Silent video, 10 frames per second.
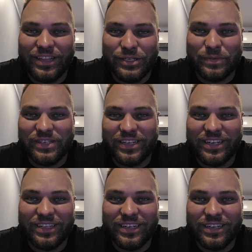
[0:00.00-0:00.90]
This
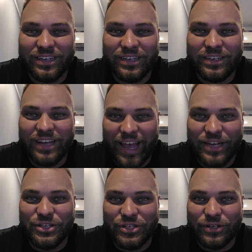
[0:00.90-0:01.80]
particular
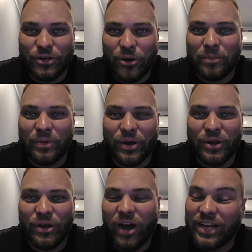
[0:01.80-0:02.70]
engine
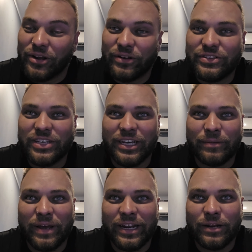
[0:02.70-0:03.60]
combo, I don't
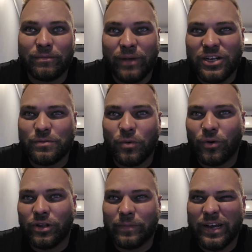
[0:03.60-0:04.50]
see making much
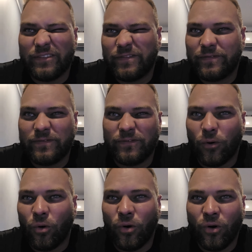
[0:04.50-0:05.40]
more than about
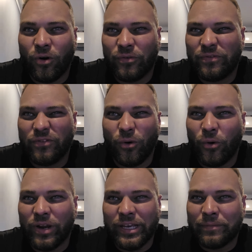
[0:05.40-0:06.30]

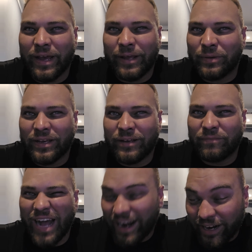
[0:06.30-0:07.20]
440
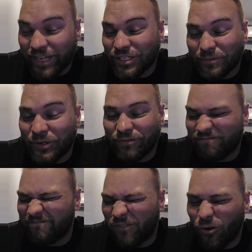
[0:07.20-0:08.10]
maybe, at an estimate
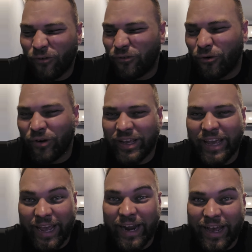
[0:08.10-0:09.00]

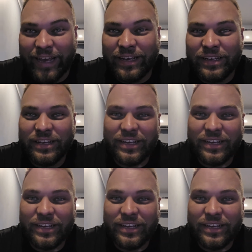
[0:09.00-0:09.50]
440 NA,